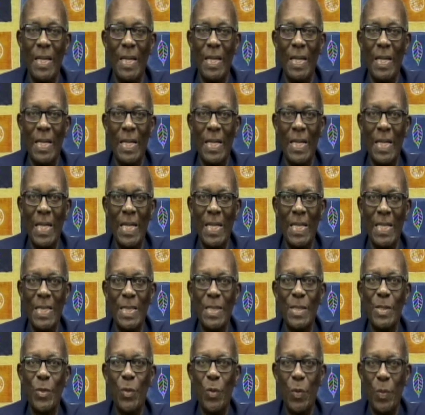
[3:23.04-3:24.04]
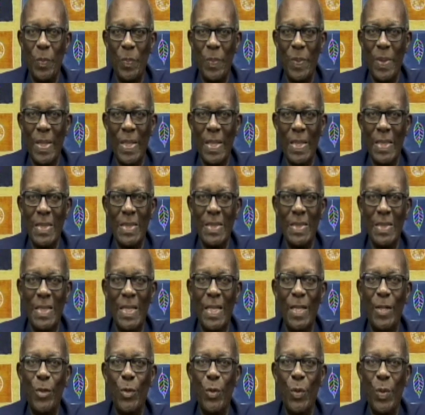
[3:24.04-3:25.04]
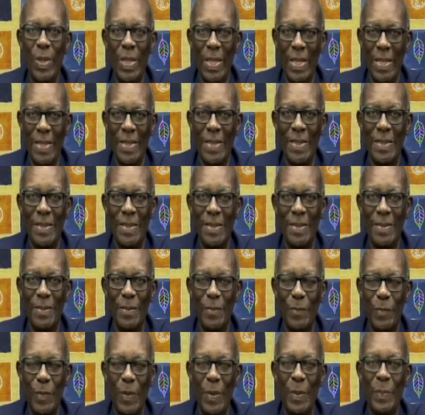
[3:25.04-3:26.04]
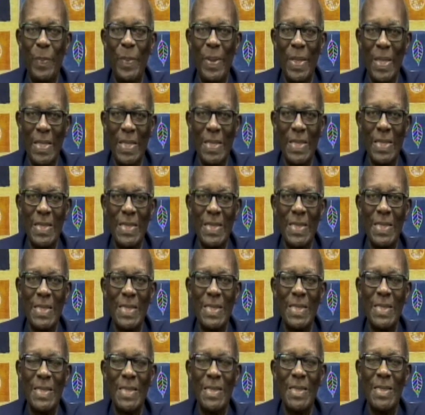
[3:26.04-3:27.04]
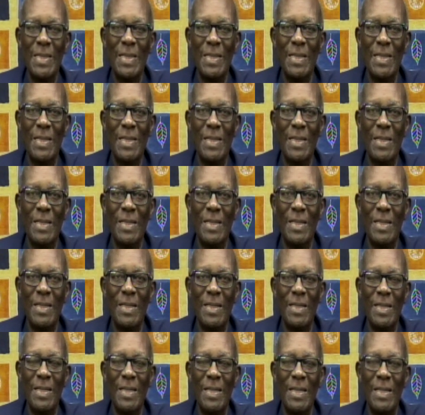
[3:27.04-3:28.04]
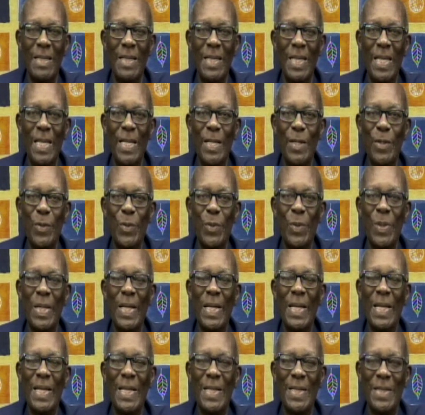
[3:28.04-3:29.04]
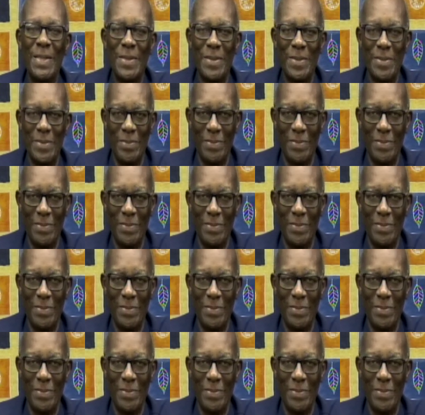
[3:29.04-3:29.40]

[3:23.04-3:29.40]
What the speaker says: And let us hope that the new year will meet us in good health.